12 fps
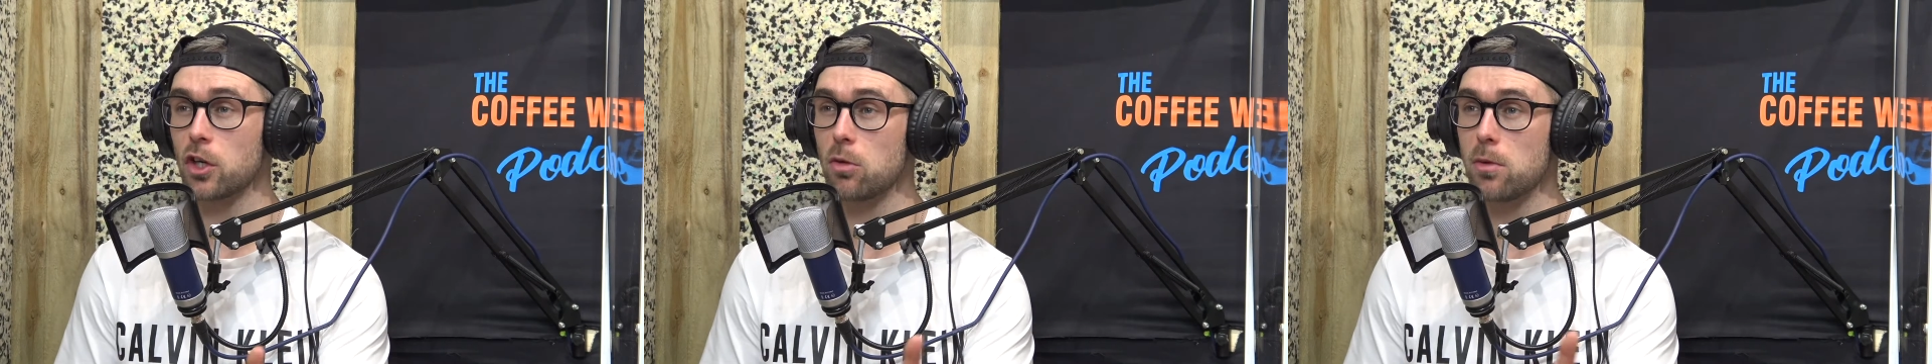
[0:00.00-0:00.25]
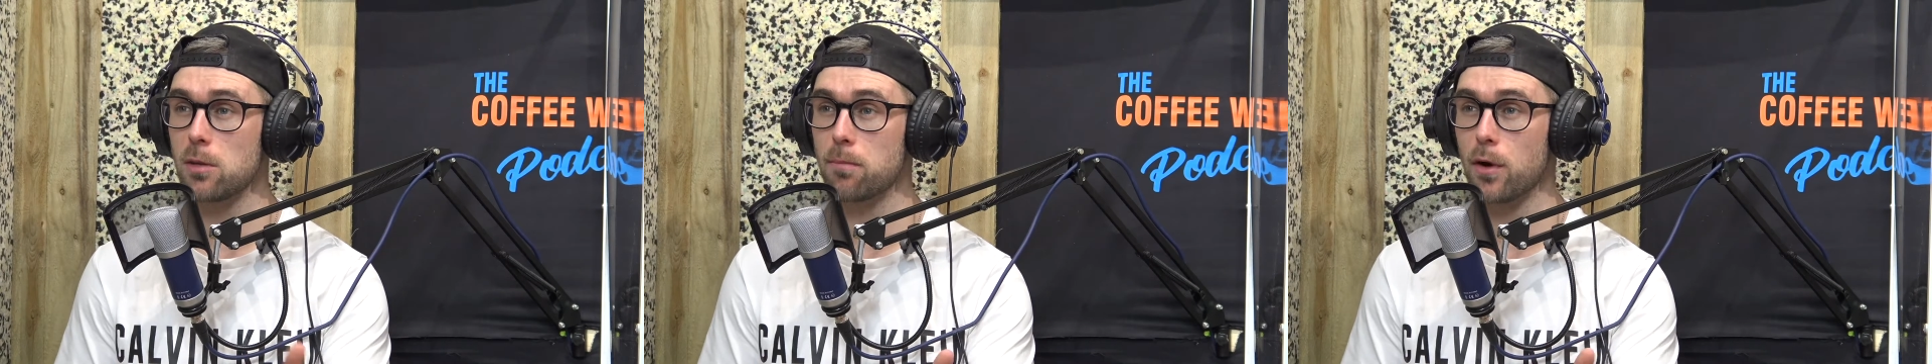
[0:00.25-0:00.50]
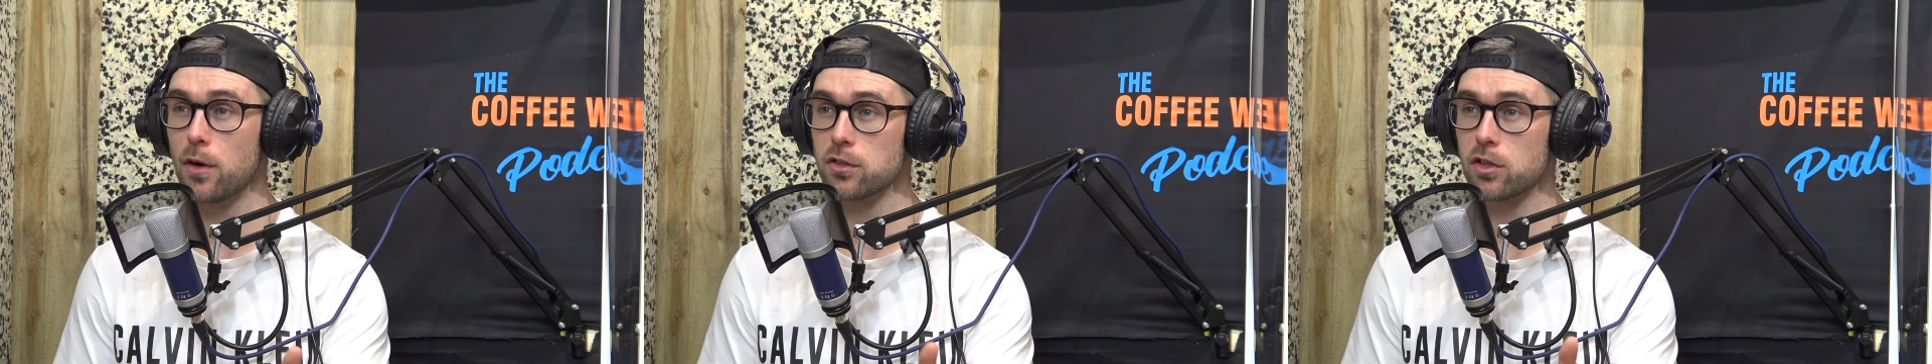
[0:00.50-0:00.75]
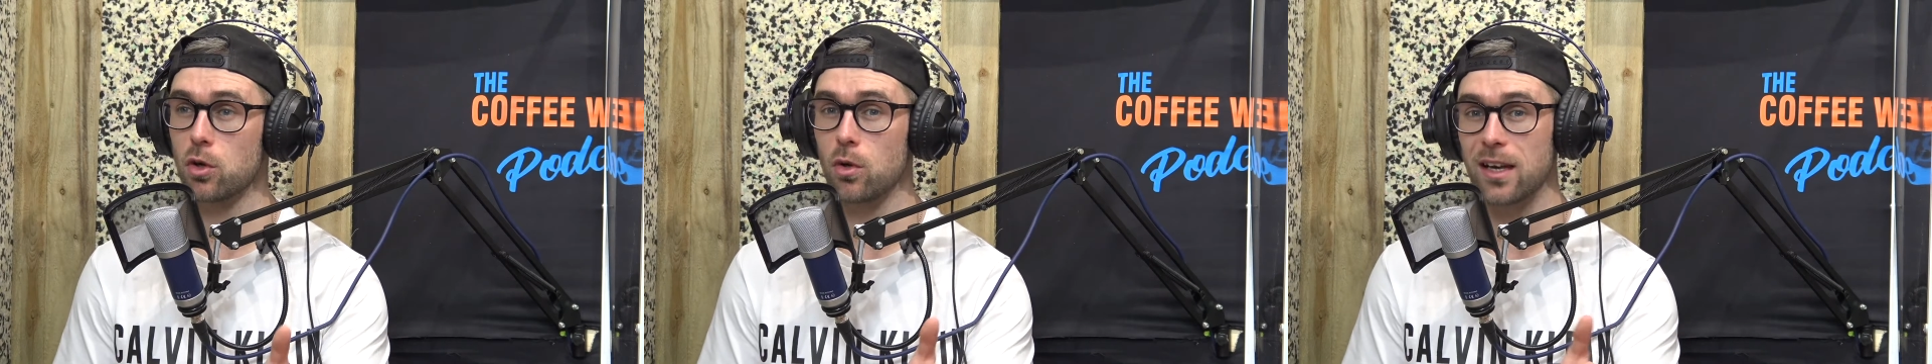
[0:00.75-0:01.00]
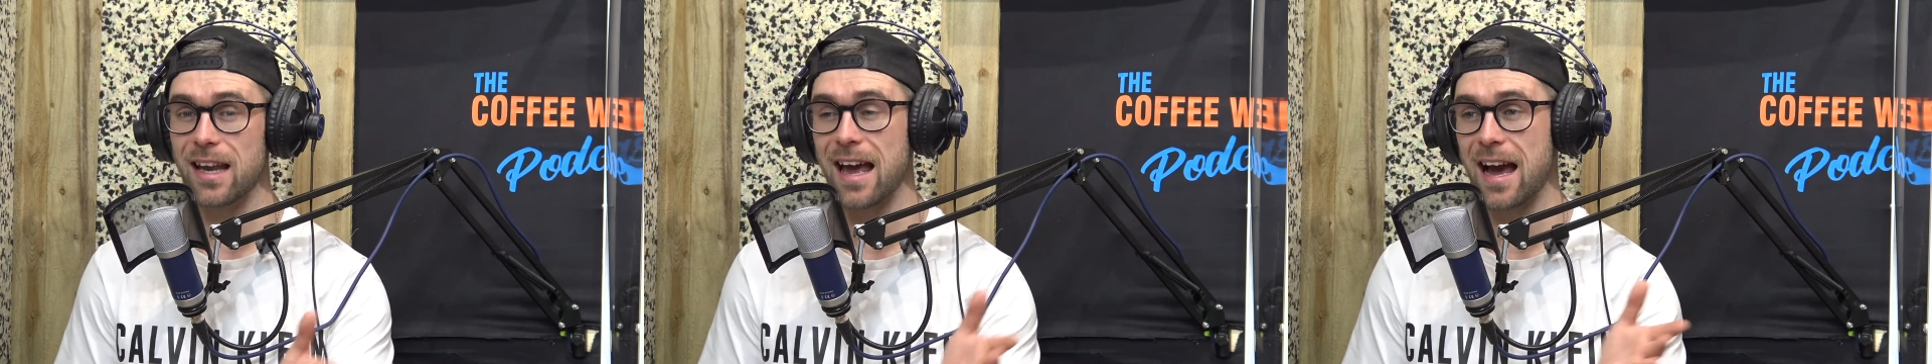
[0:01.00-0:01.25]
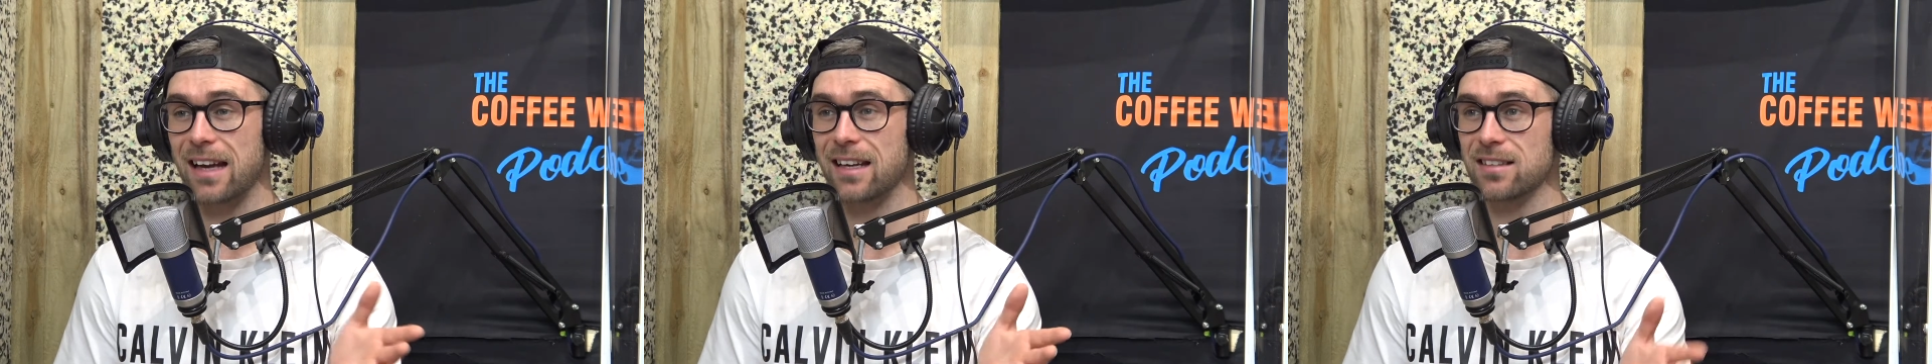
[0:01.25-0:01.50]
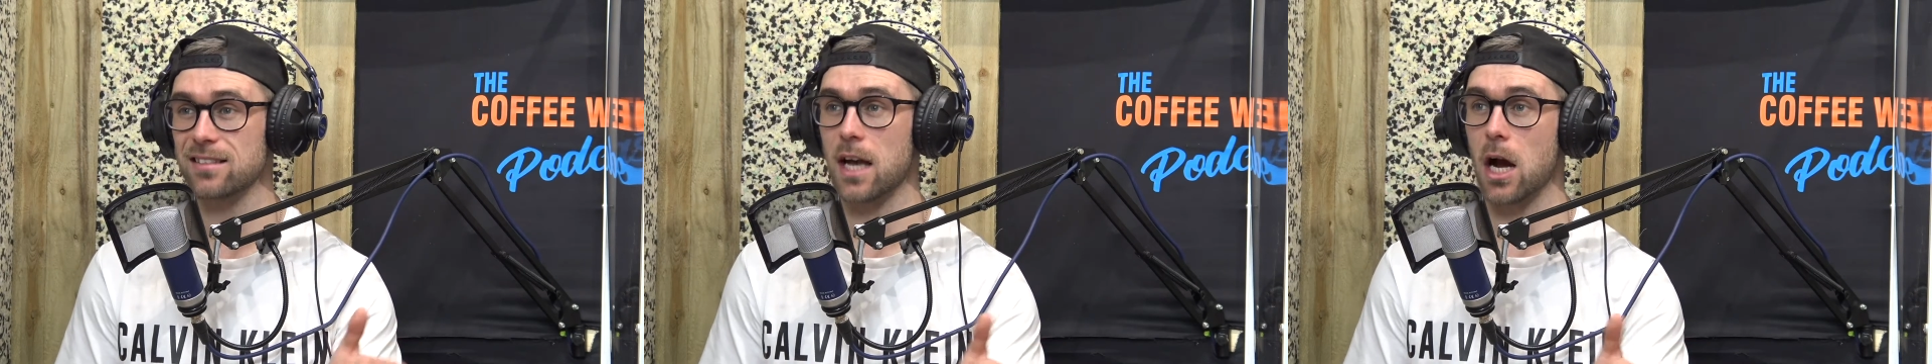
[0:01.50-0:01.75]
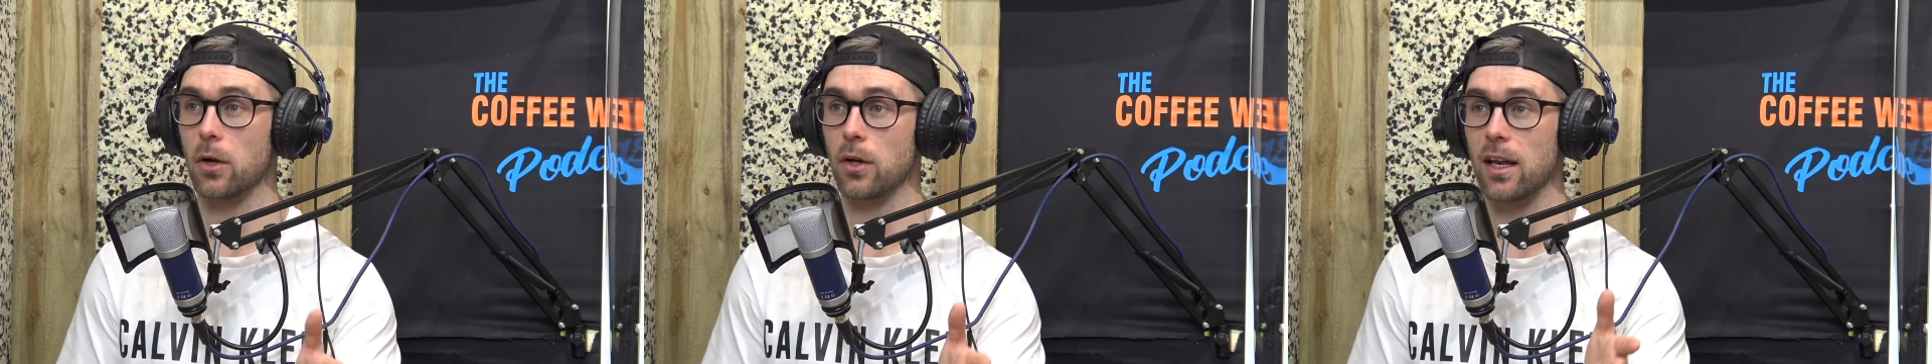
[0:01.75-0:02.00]
going to be the person who let Alex
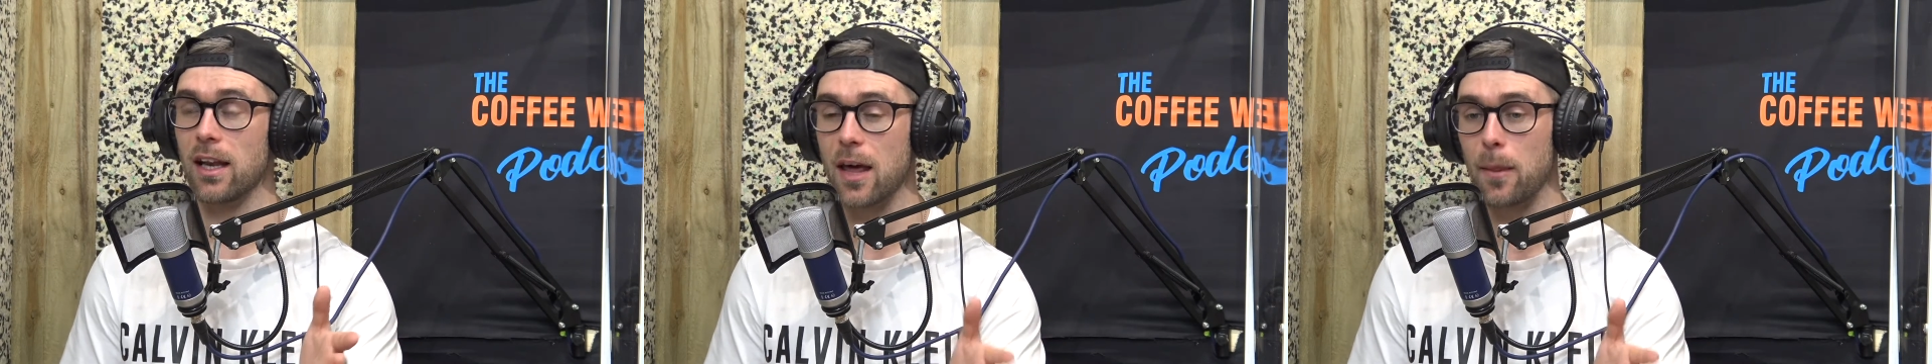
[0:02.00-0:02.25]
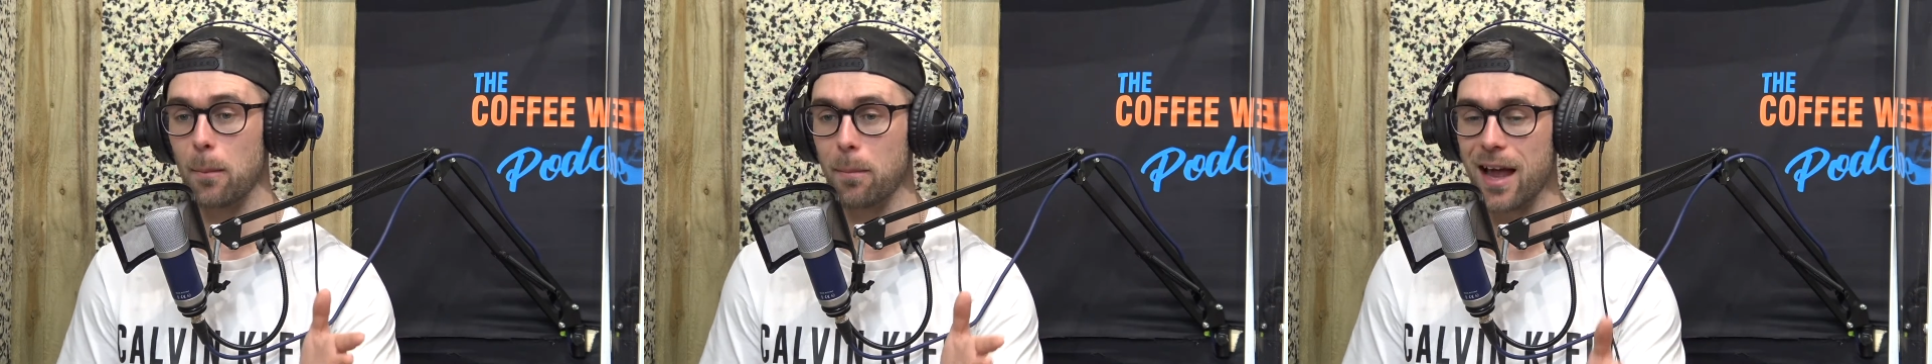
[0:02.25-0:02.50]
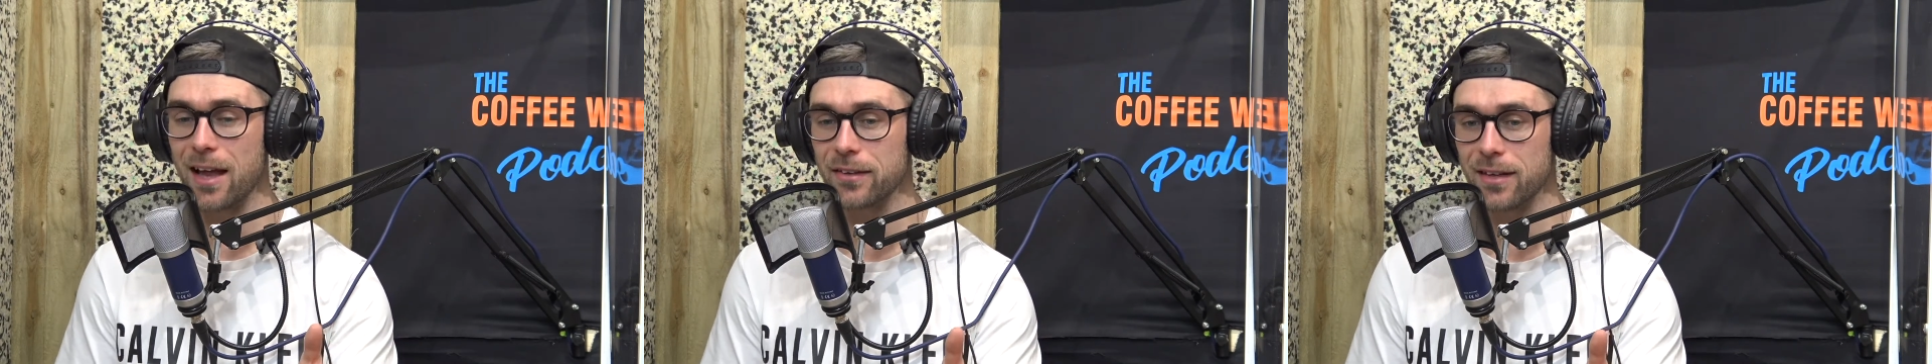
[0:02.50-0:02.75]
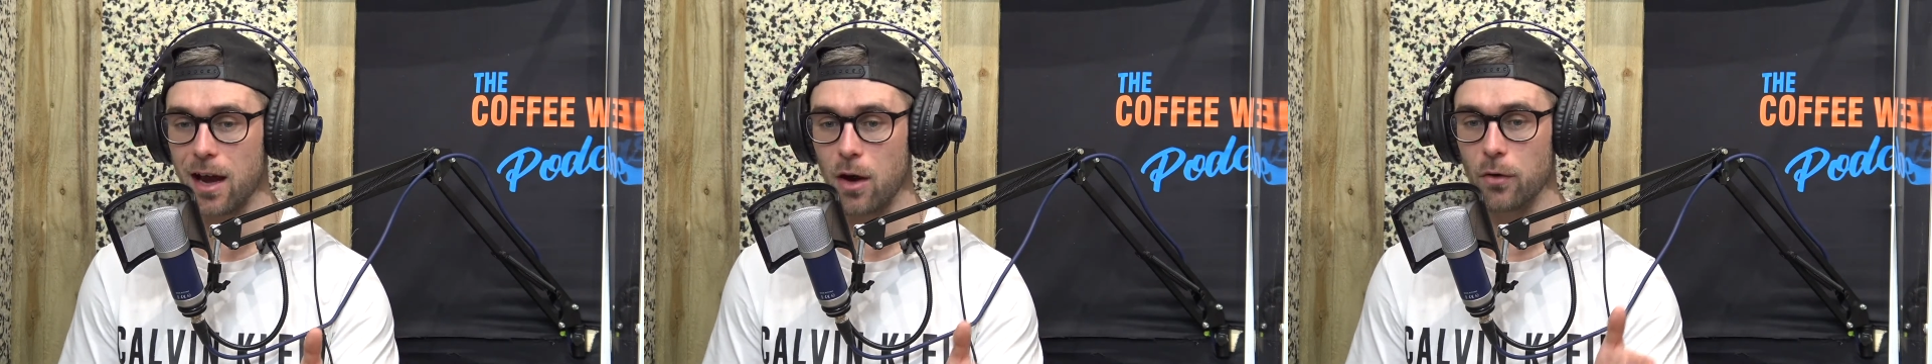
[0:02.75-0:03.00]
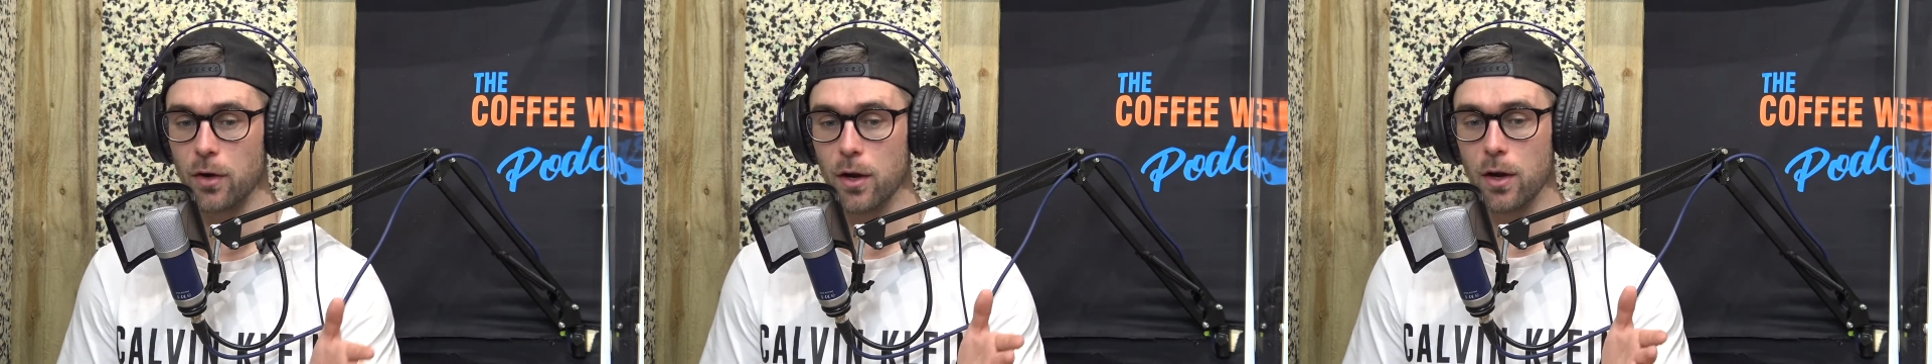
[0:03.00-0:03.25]
down and let the plan down.